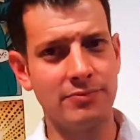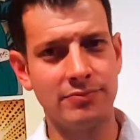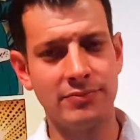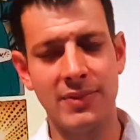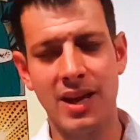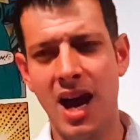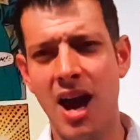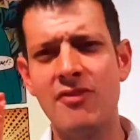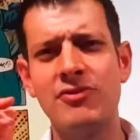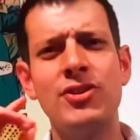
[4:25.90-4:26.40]

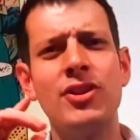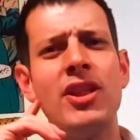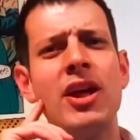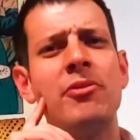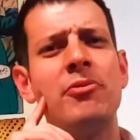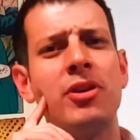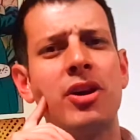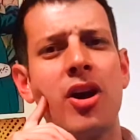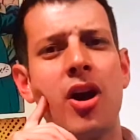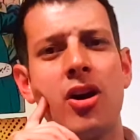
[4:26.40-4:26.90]
I've done that
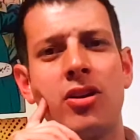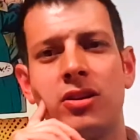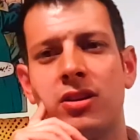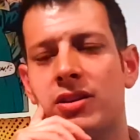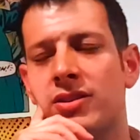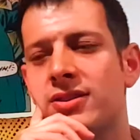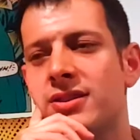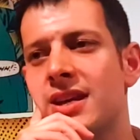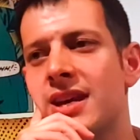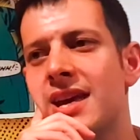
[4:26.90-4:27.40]

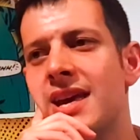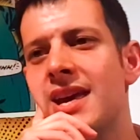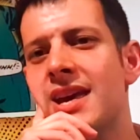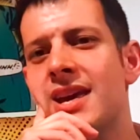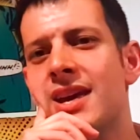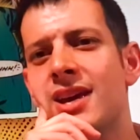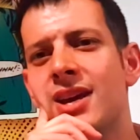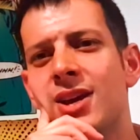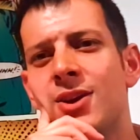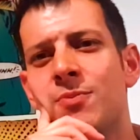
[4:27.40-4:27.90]
regardless.
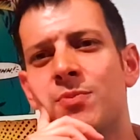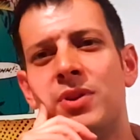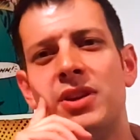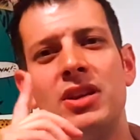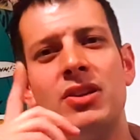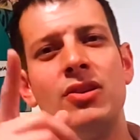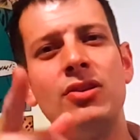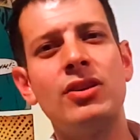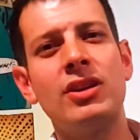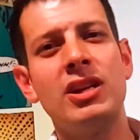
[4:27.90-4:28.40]
But you're
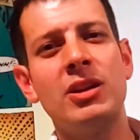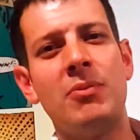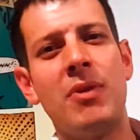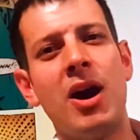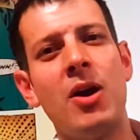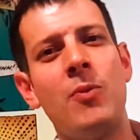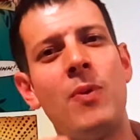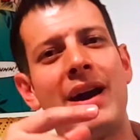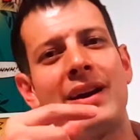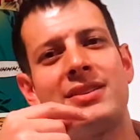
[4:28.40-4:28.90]
looking at my
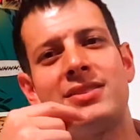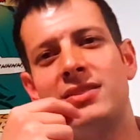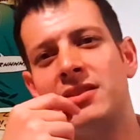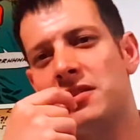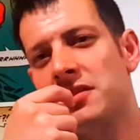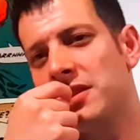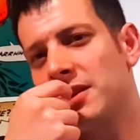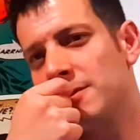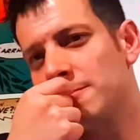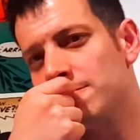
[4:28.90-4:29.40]
wax and you
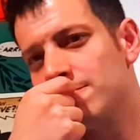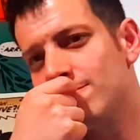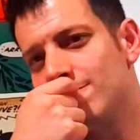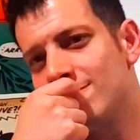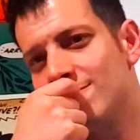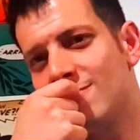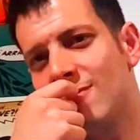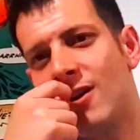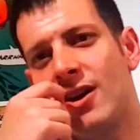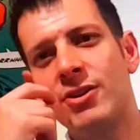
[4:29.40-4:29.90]
think,
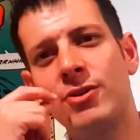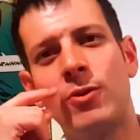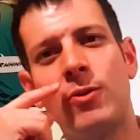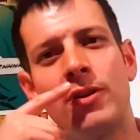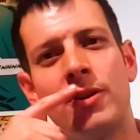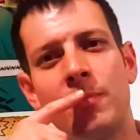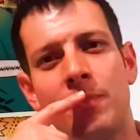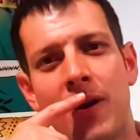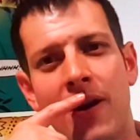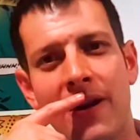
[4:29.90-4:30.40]
why do I want
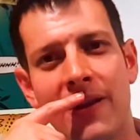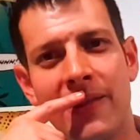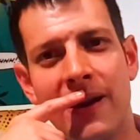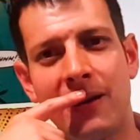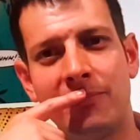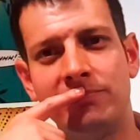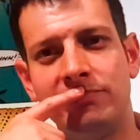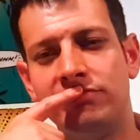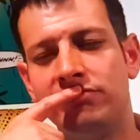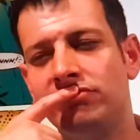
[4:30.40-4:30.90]
to buy
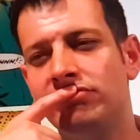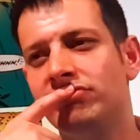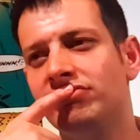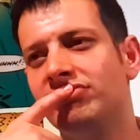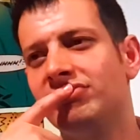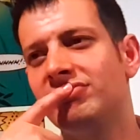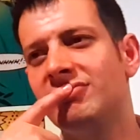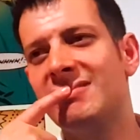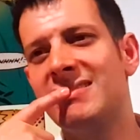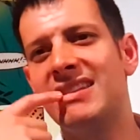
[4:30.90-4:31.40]
that?
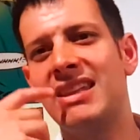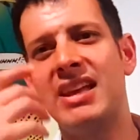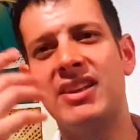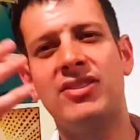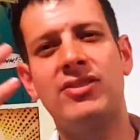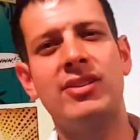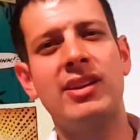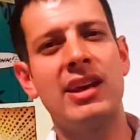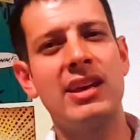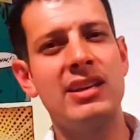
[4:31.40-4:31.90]
Let's
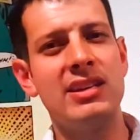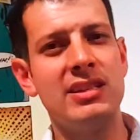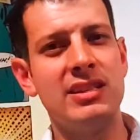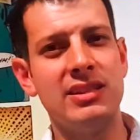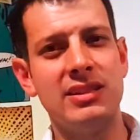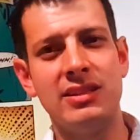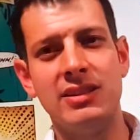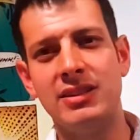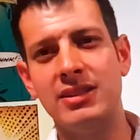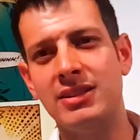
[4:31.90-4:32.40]

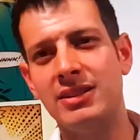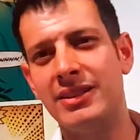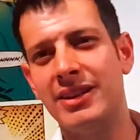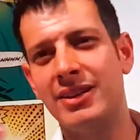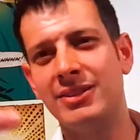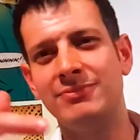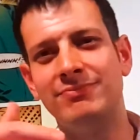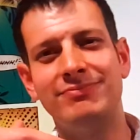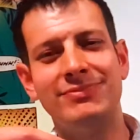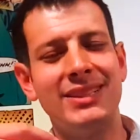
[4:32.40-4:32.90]
say,
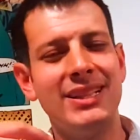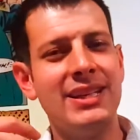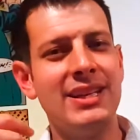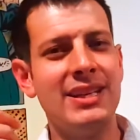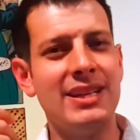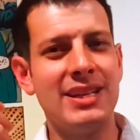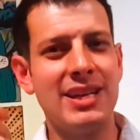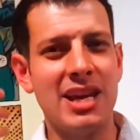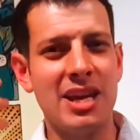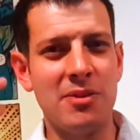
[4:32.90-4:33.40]

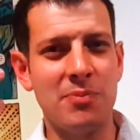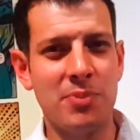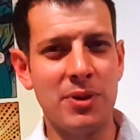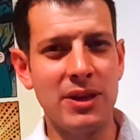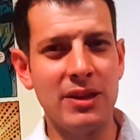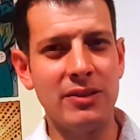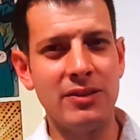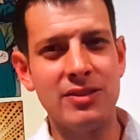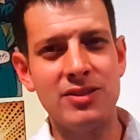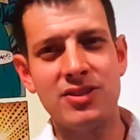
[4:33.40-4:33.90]
it
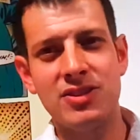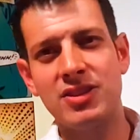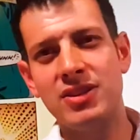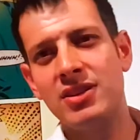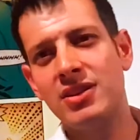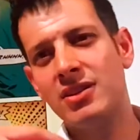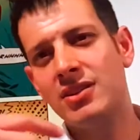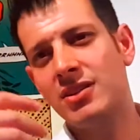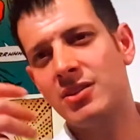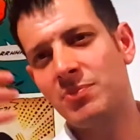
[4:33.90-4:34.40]
appeals to
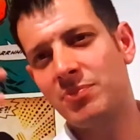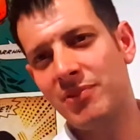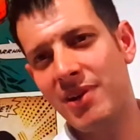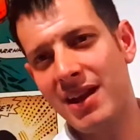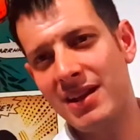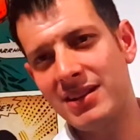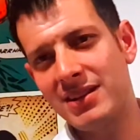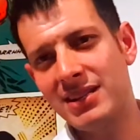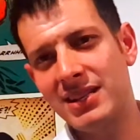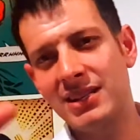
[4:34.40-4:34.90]
you, the
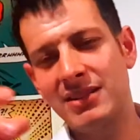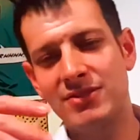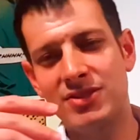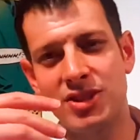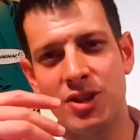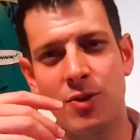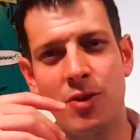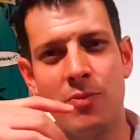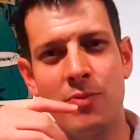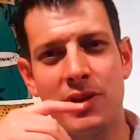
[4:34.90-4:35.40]
branding,
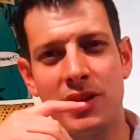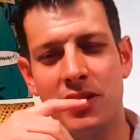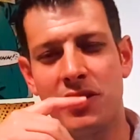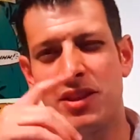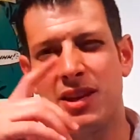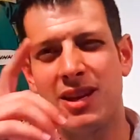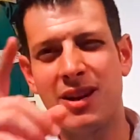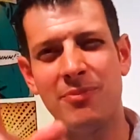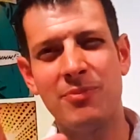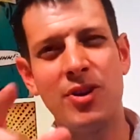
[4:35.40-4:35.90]
so on, but you
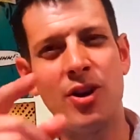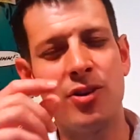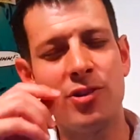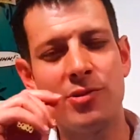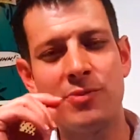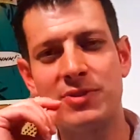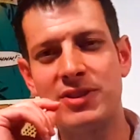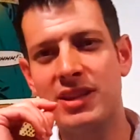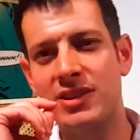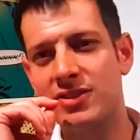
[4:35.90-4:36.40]
think, I'm not
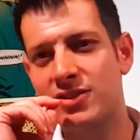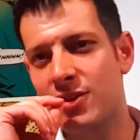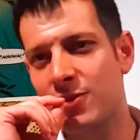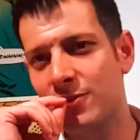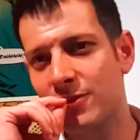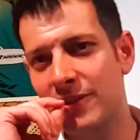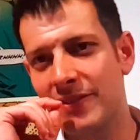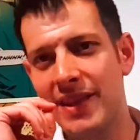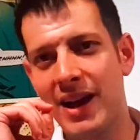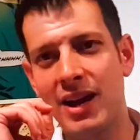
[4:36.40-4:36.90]
100% sold
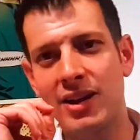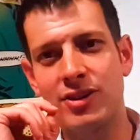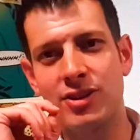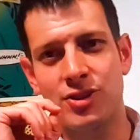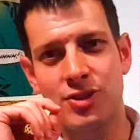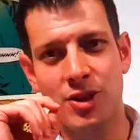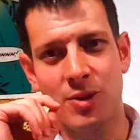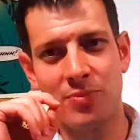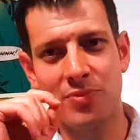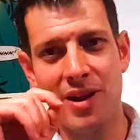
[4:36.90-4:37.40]
on that, I'm going to
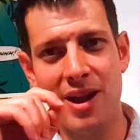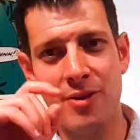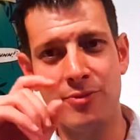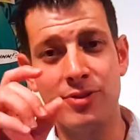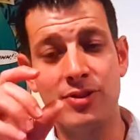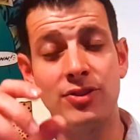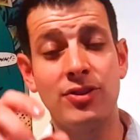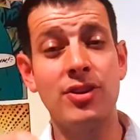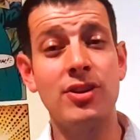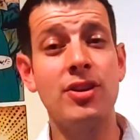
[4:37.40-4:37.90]
shop round.
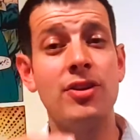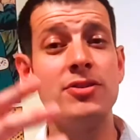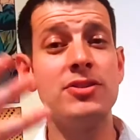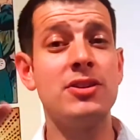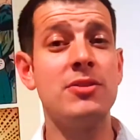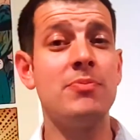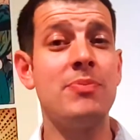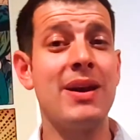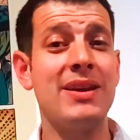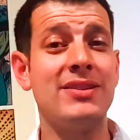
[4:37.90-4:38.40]
So you go to
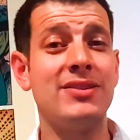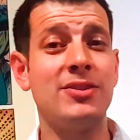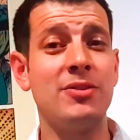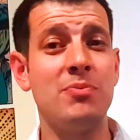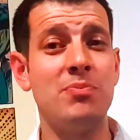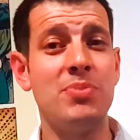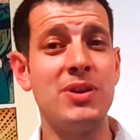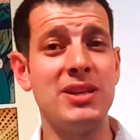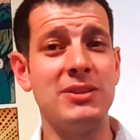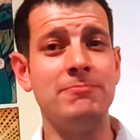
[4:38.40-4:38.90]
competitor
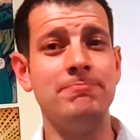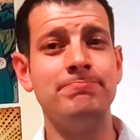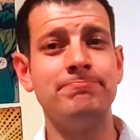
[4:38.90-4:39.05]
B.